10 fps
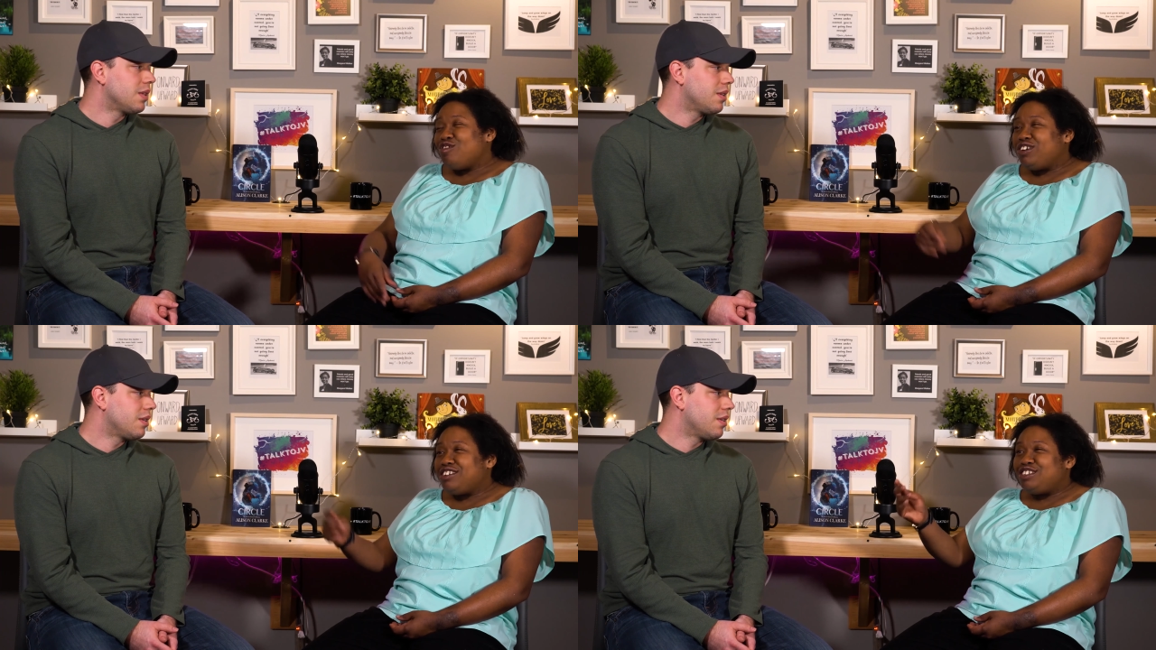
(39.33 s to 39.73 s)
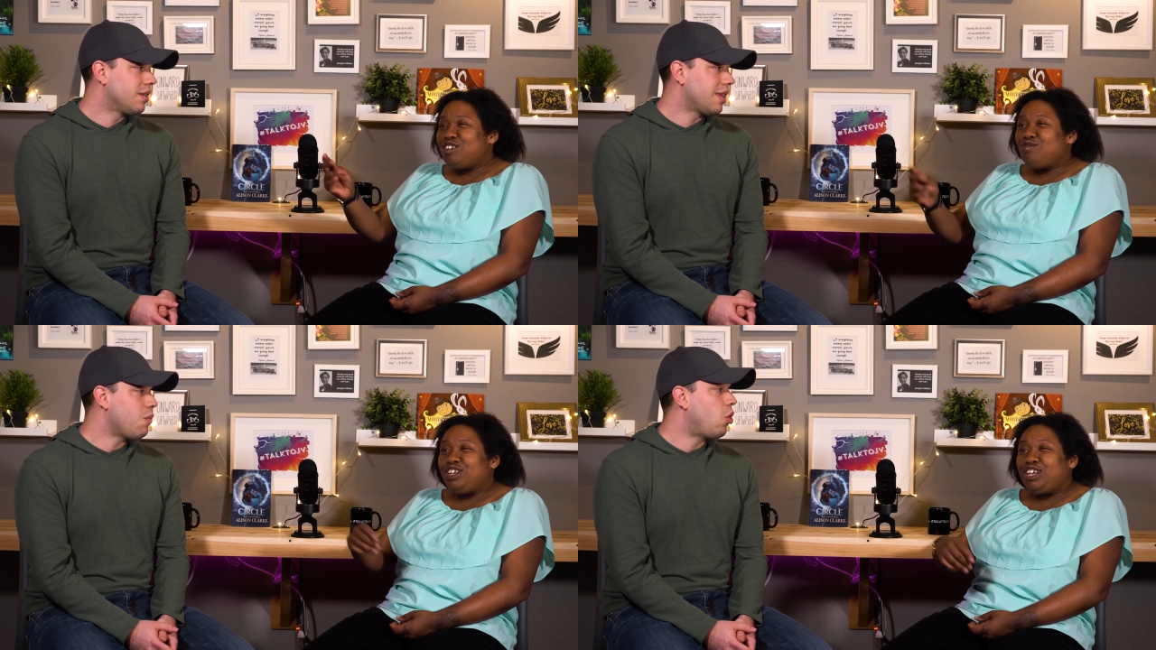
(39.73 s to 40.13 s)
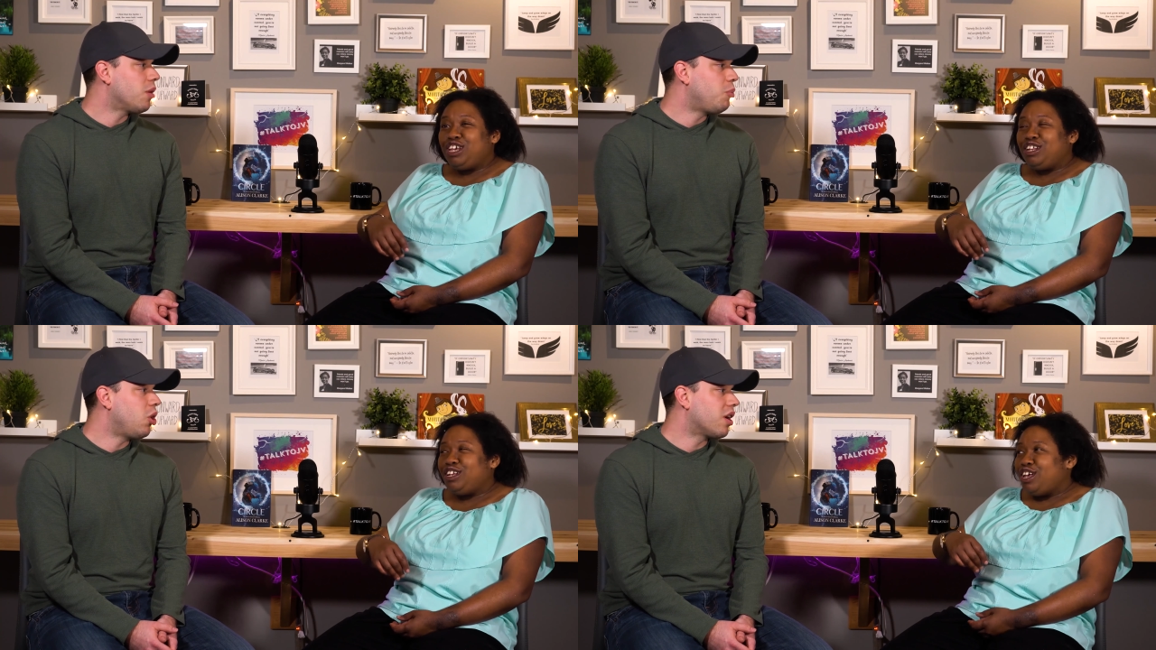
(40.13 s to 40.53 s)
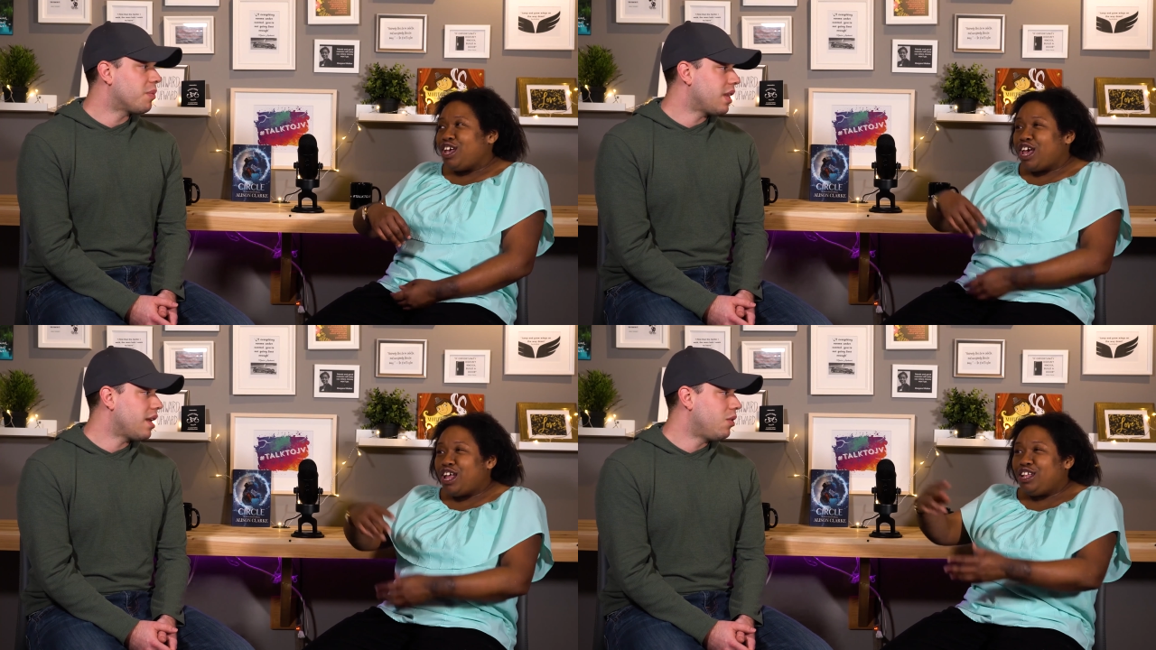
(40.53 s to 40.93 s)
Speaker 1: They watch TV. They want a
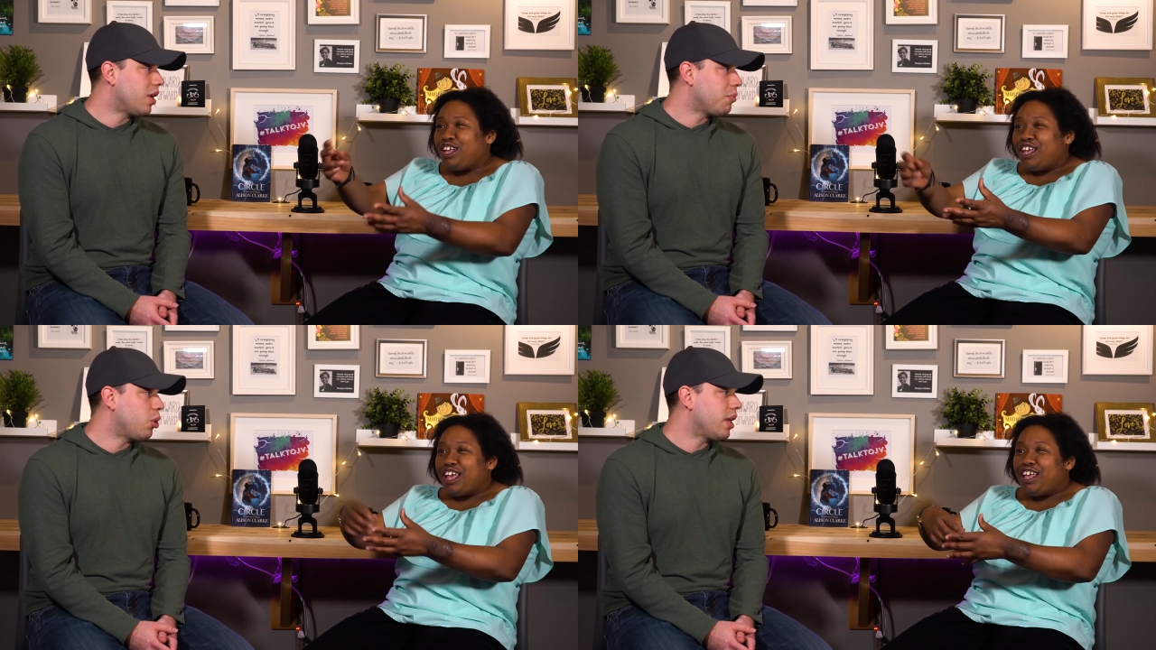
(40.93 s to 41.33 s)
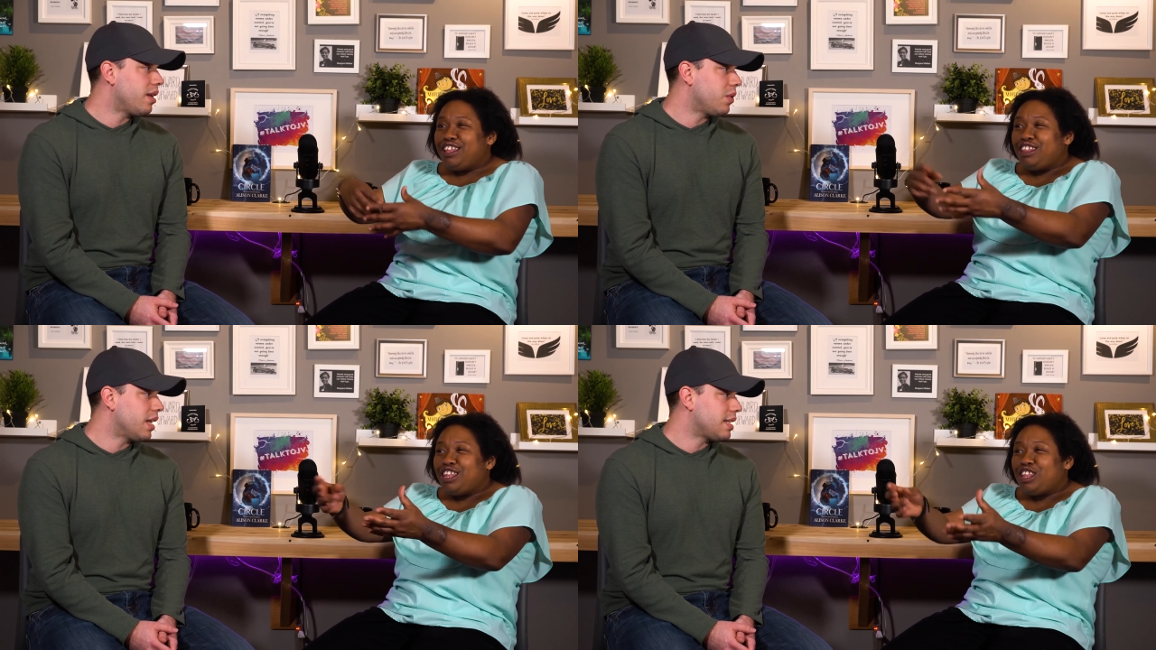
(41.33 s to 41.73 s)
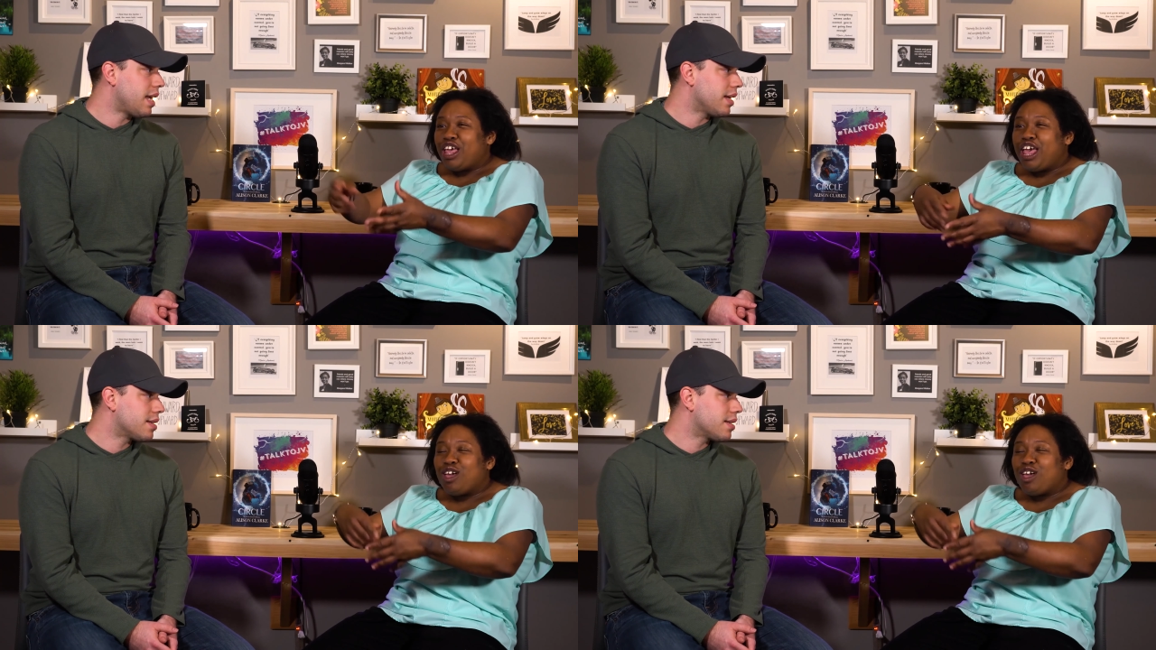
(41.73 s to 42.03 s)
book, but they and, don't want to put in what it takes.